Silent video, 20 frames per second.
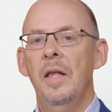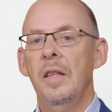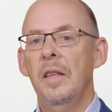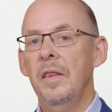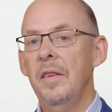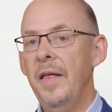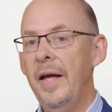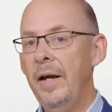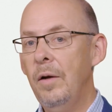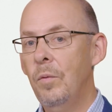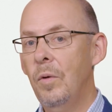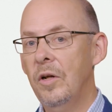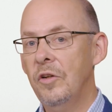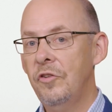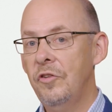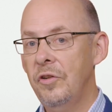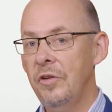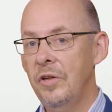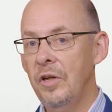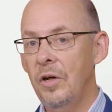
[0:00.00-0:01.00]
They
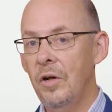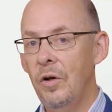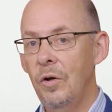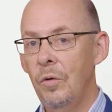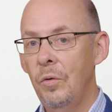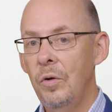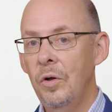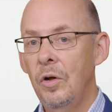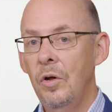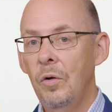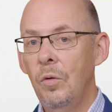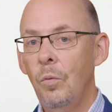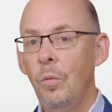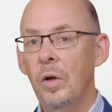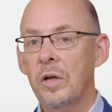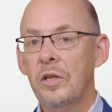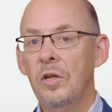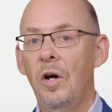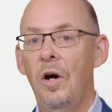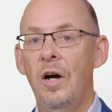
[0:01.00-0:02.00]
want to know
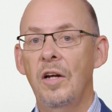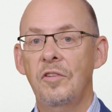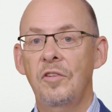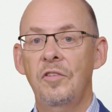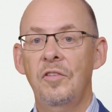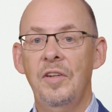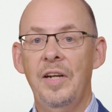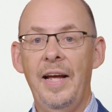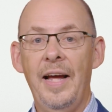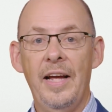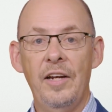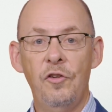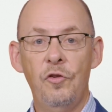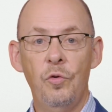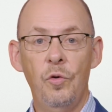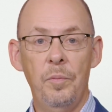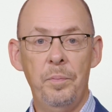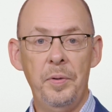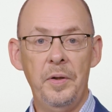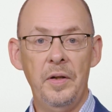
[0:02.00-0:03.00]
what causes an ad
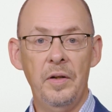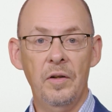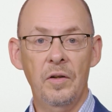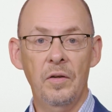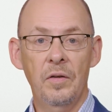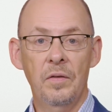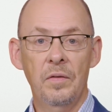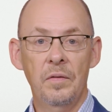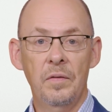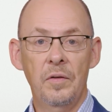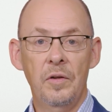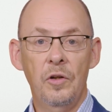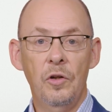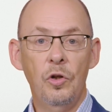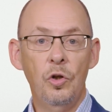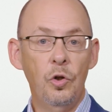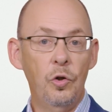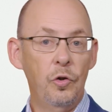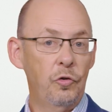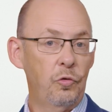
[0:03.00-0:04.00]
to appear,
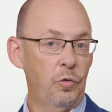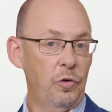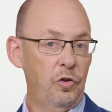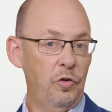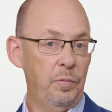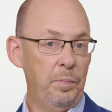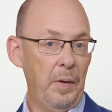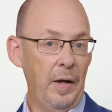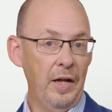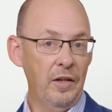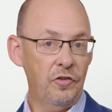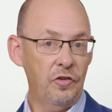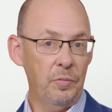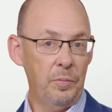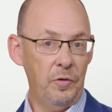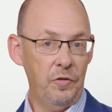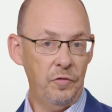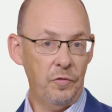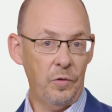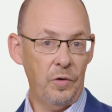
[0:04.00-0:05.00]
who is
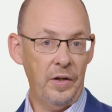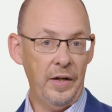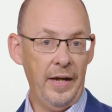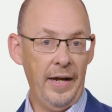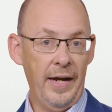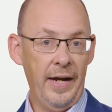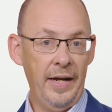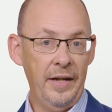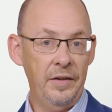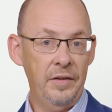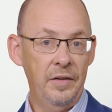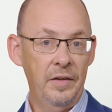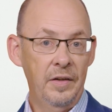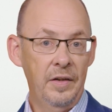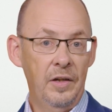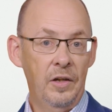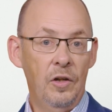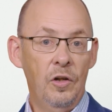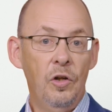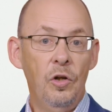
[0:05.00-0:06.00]
responsible for an ad,
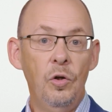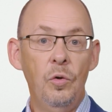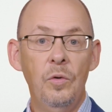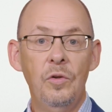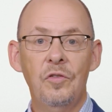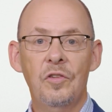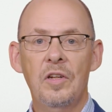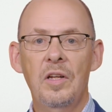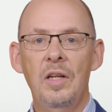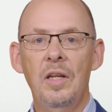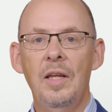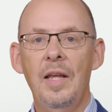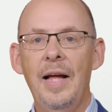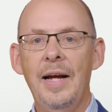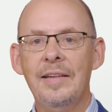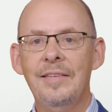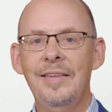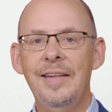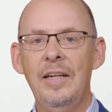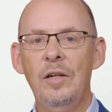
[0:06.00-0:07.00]
who is
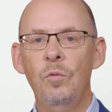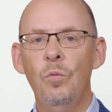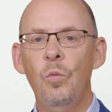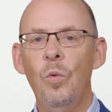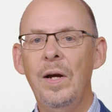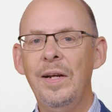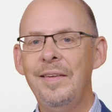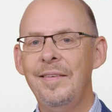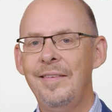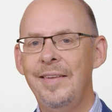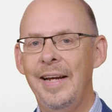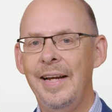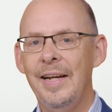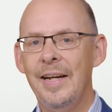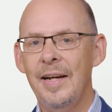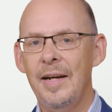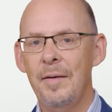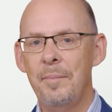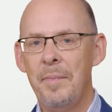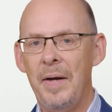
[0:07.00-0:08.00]
collecting what
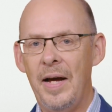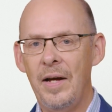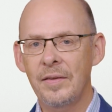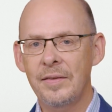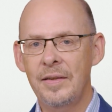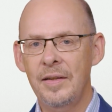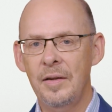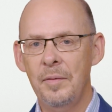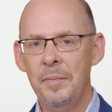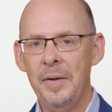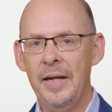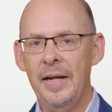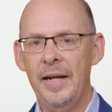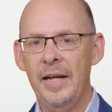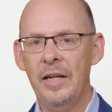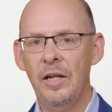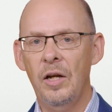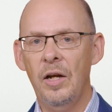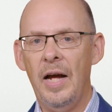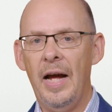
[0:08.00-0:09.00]
data about them,
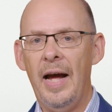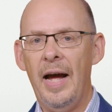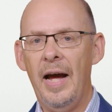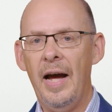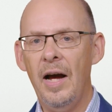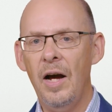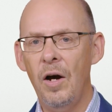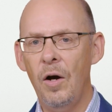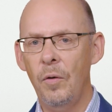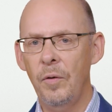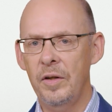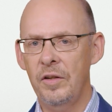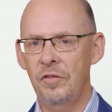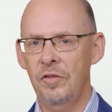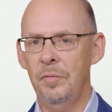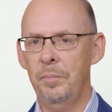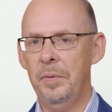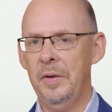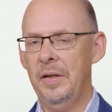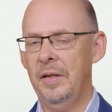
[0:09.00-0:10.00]
and how is
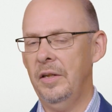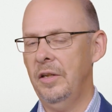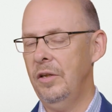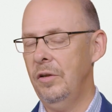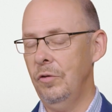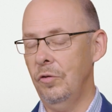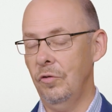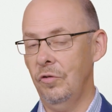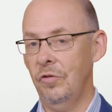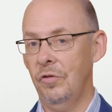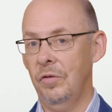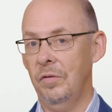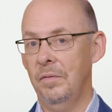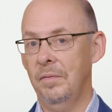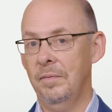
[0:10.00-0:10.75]
it being used.